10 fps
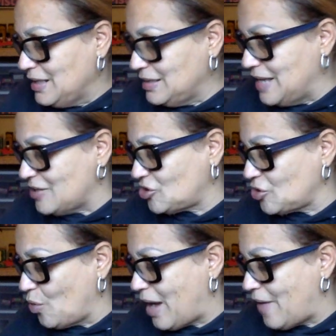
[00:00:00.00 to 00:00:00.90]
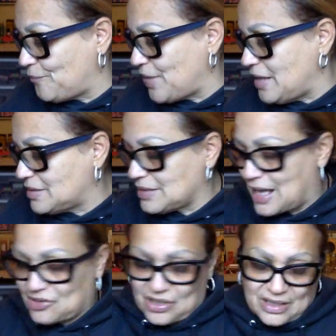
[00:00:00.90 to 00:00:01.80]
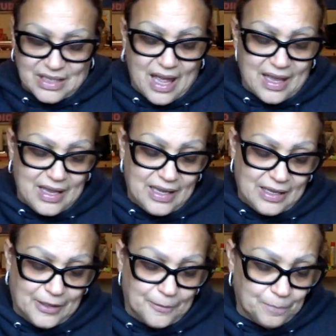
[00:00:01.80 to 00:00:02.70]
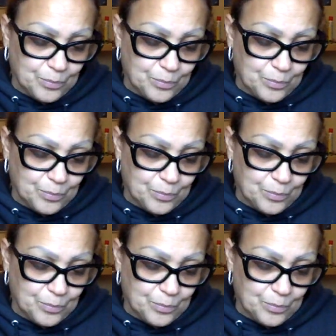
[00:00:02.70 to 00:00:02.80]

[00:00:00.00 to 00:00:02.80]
Let's show our face, not just our hands.